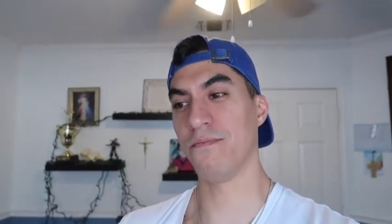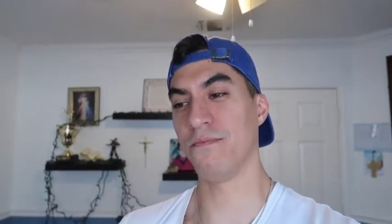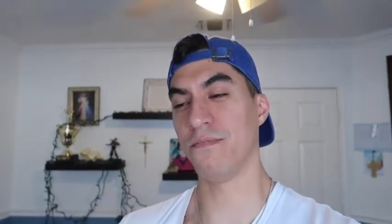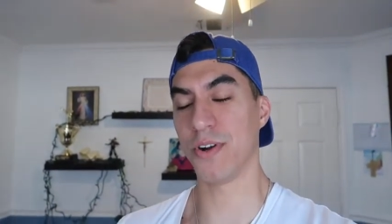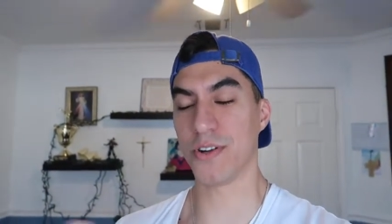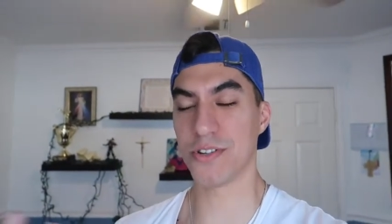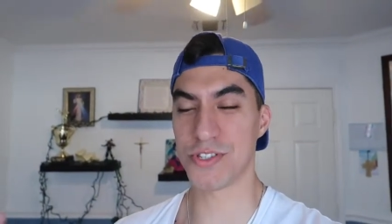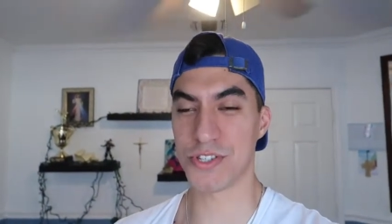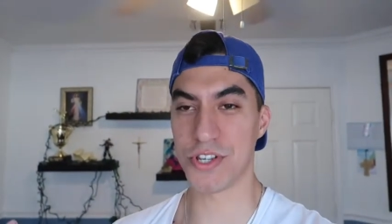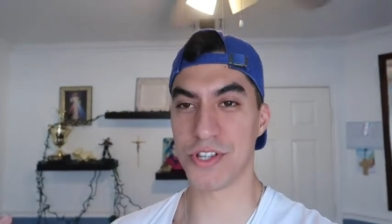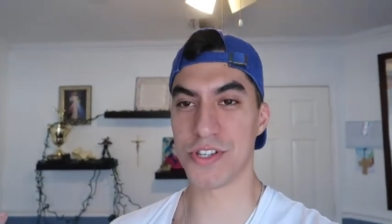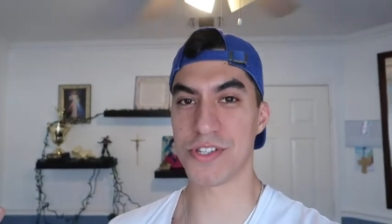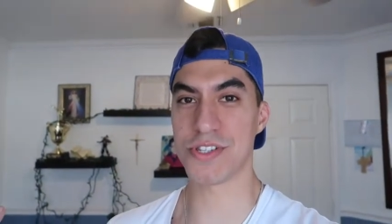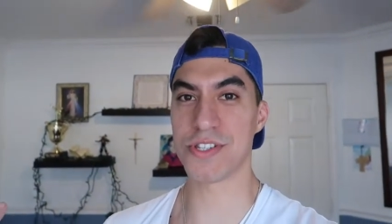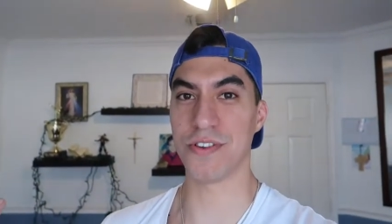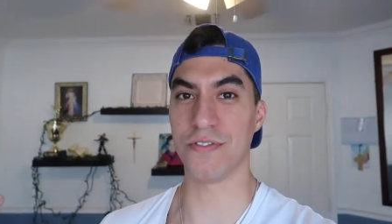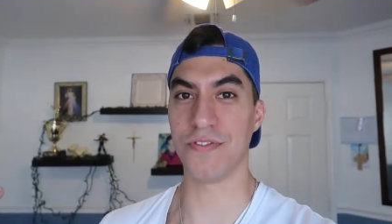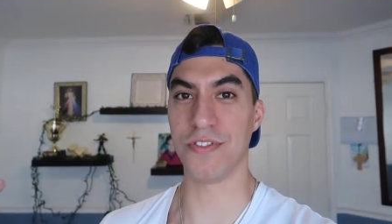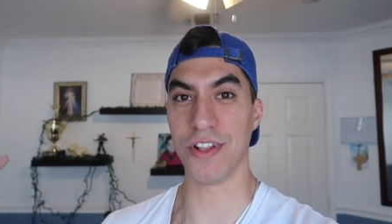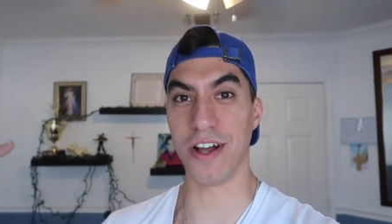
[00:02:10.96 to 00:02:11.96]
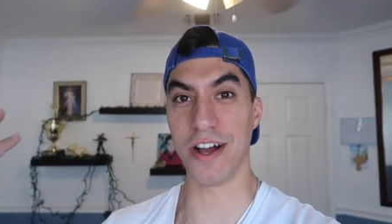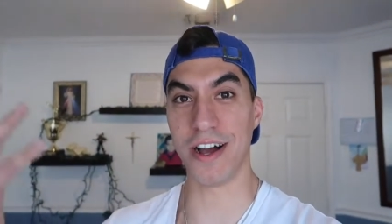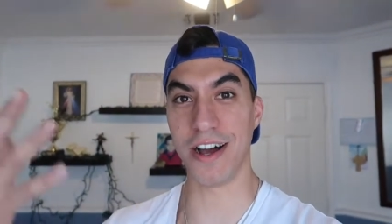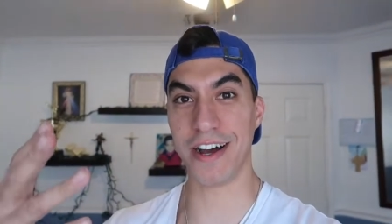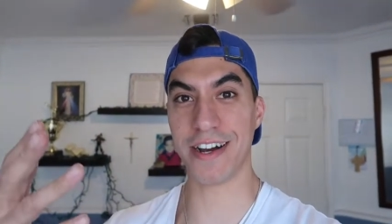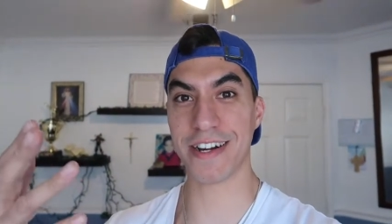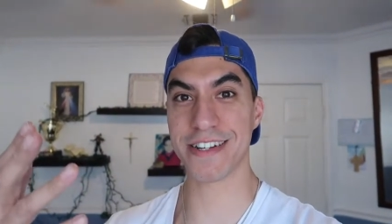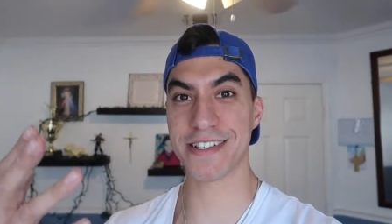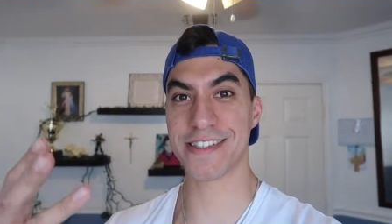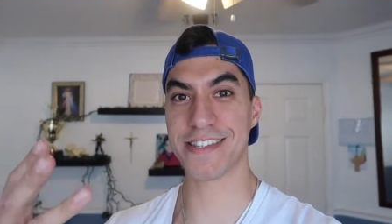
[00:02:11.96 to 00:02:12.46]
versus the
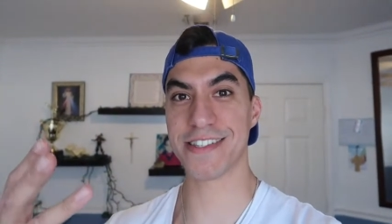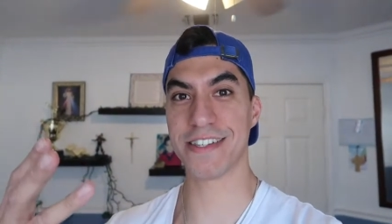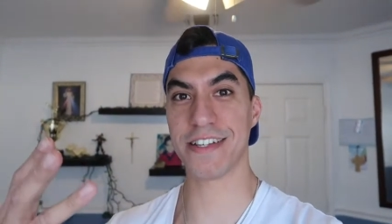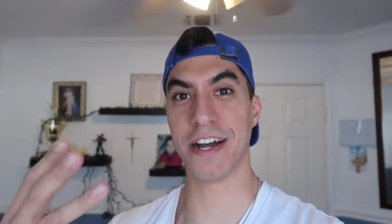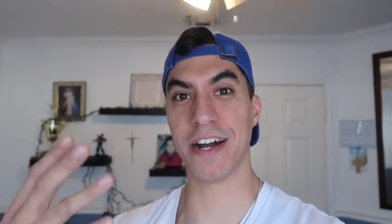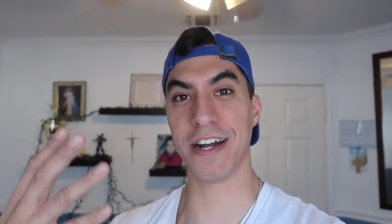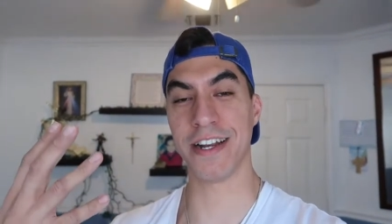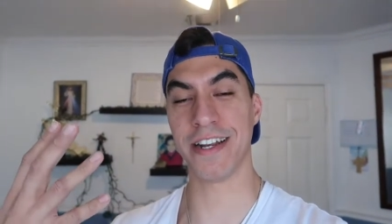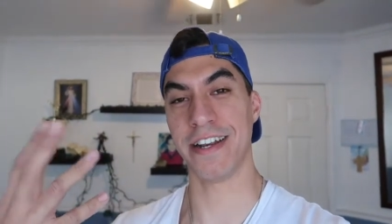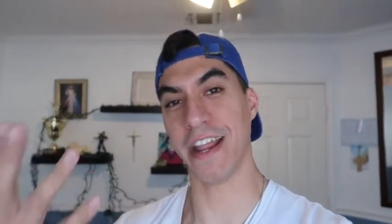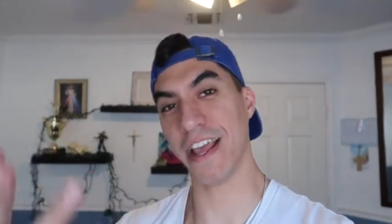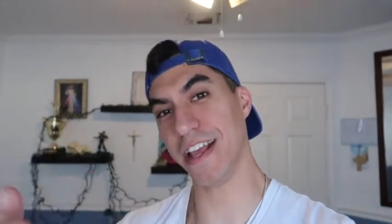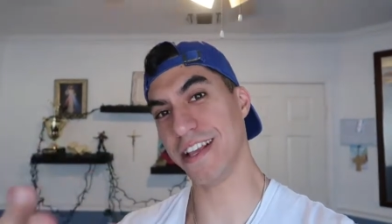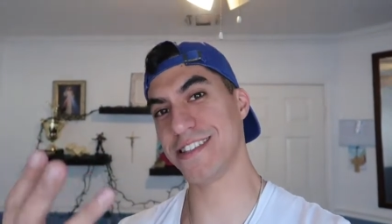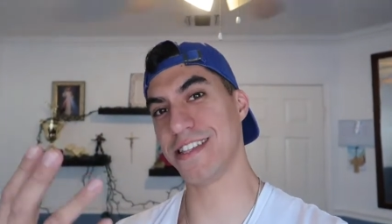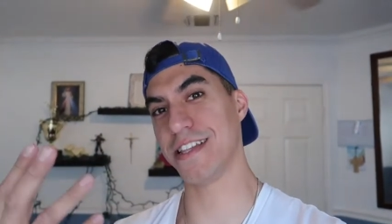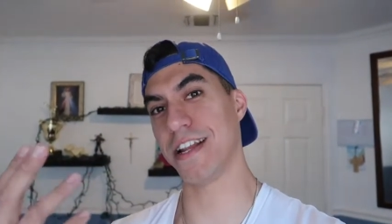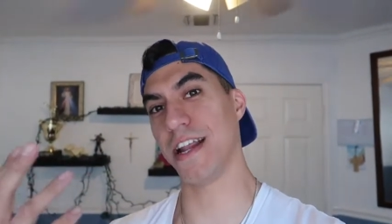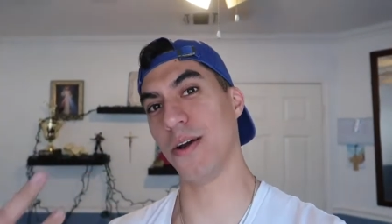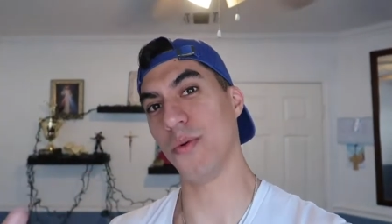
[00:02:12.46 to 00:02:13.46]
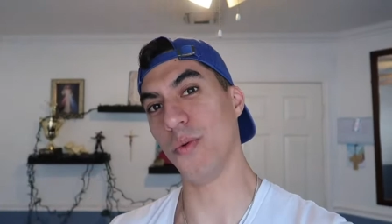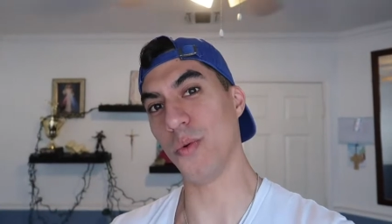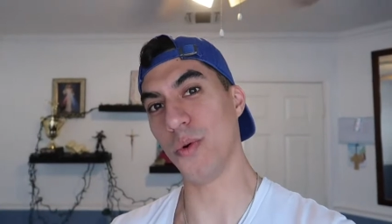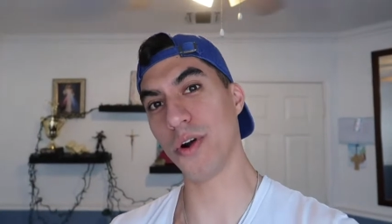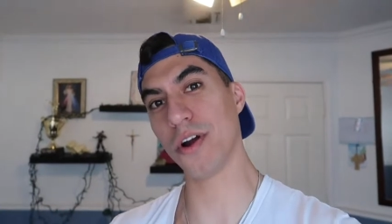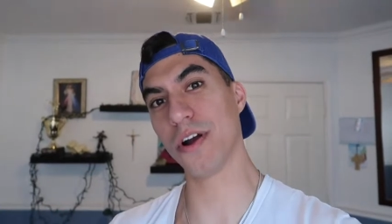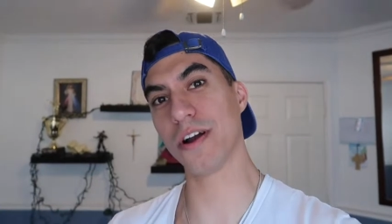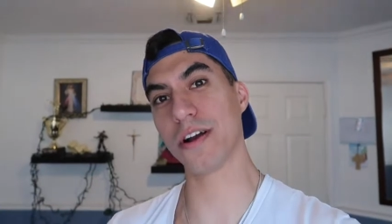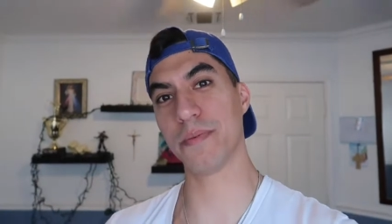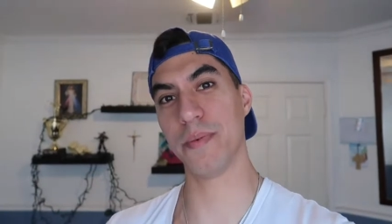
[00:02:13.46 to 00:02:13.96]
vlogs on days that I
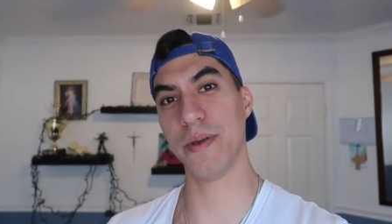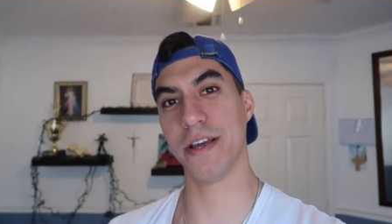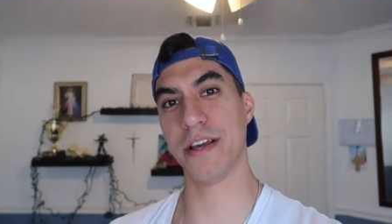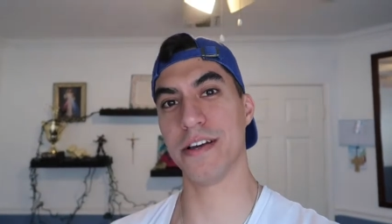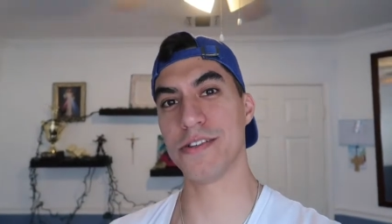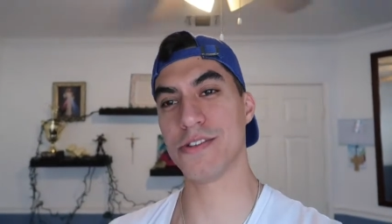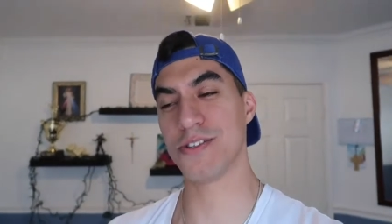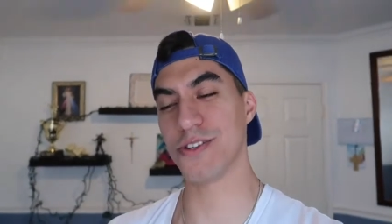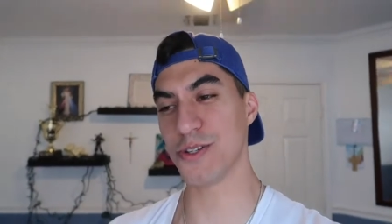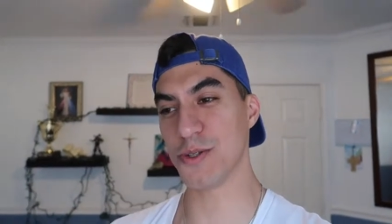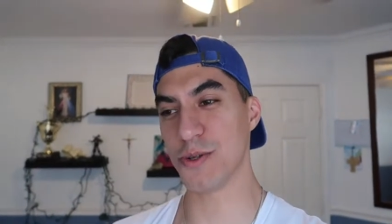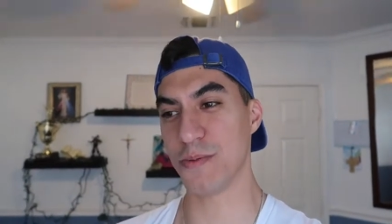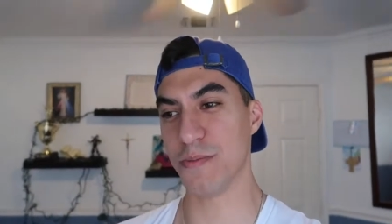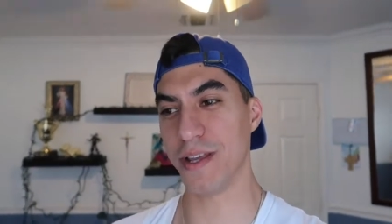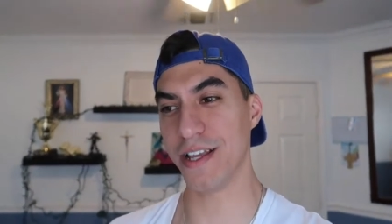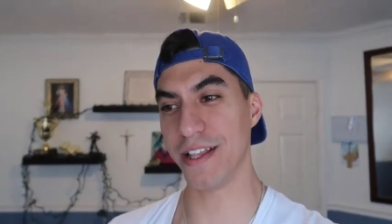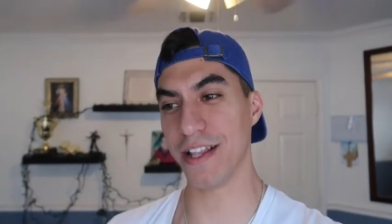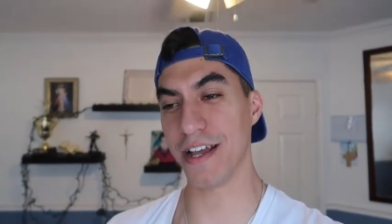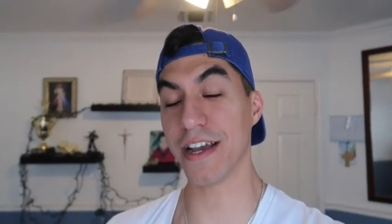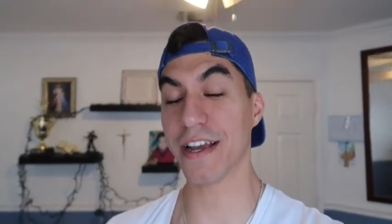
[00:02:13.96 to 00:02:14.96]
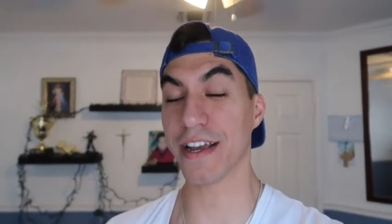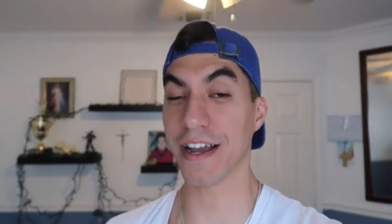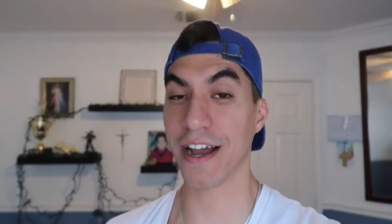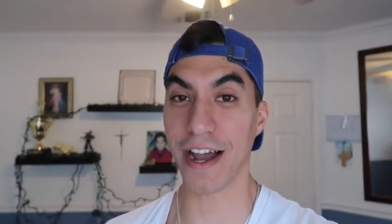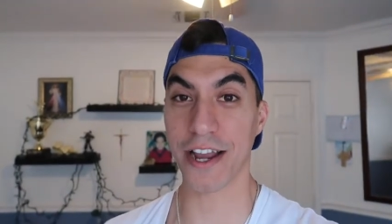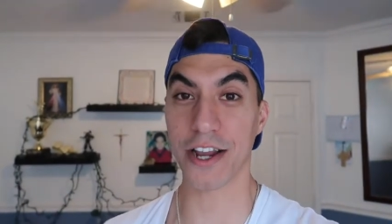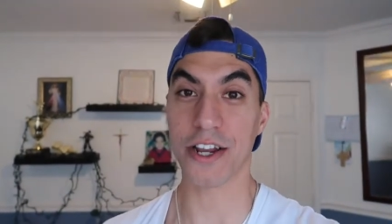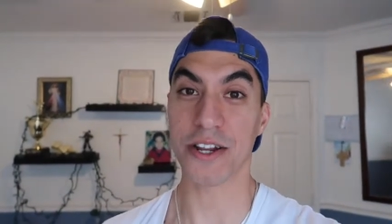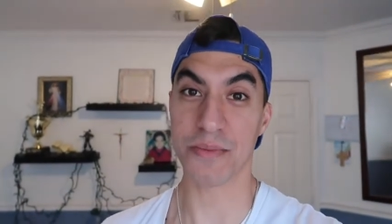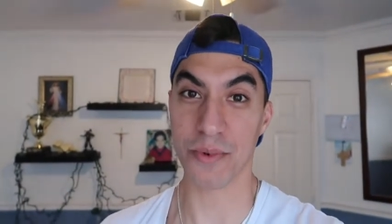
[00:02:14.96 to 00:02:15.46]
work, because those would be like,
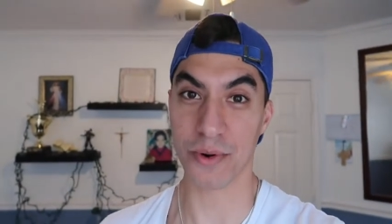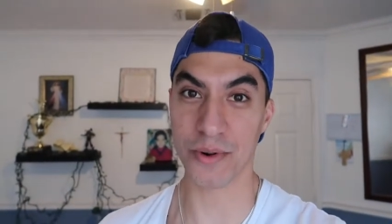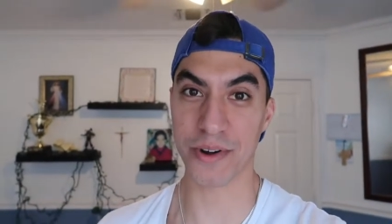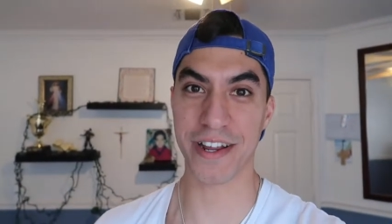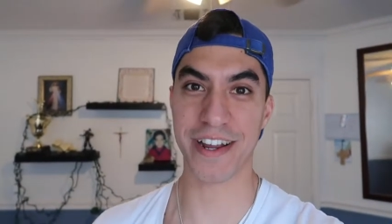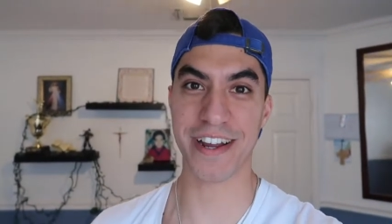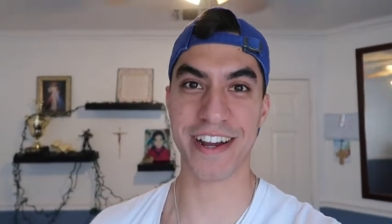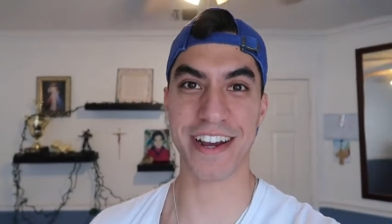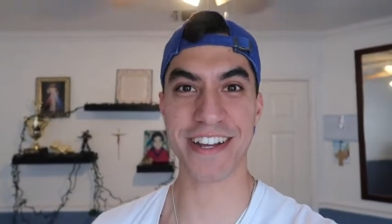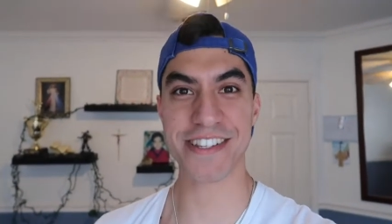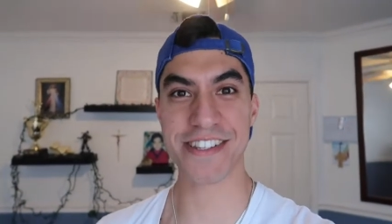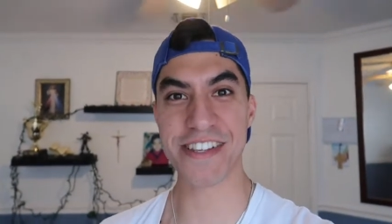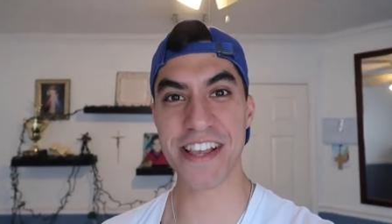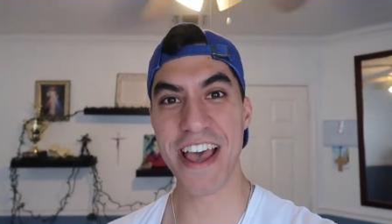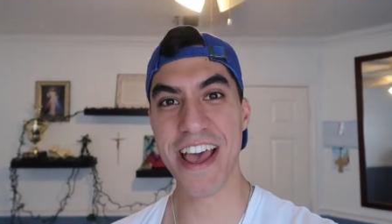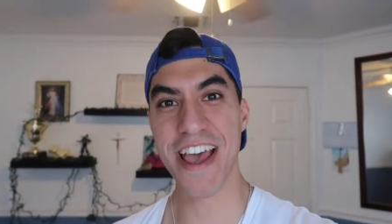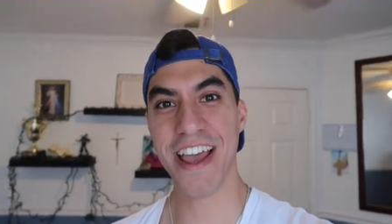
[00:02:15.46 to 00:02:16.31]
hi, good morning guys,